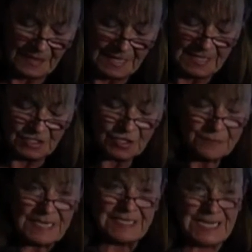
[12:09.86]
it took
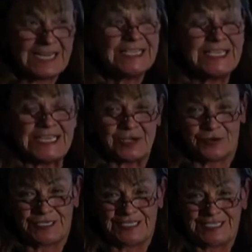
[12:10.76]
me 10
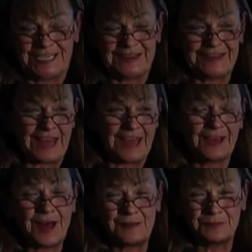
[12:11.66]
years to get the
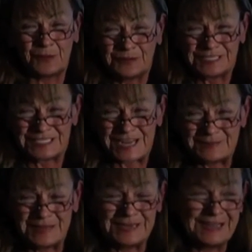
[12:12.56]
ACOM mold
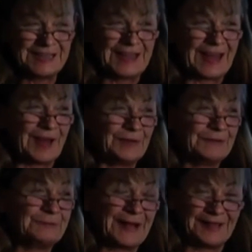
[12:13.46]
statement out
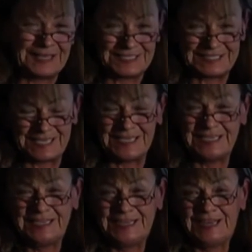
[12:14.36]
of policy.
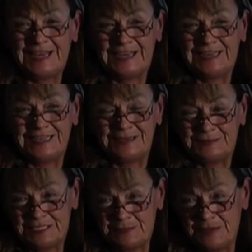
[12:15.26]
And
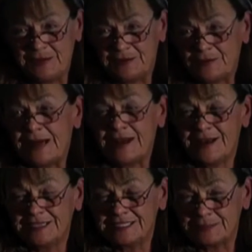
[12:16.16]
to be quite
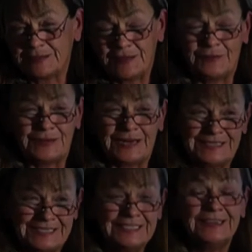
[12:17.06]
honest with you,
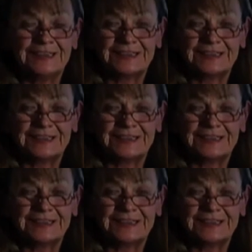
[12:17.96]
it didn't.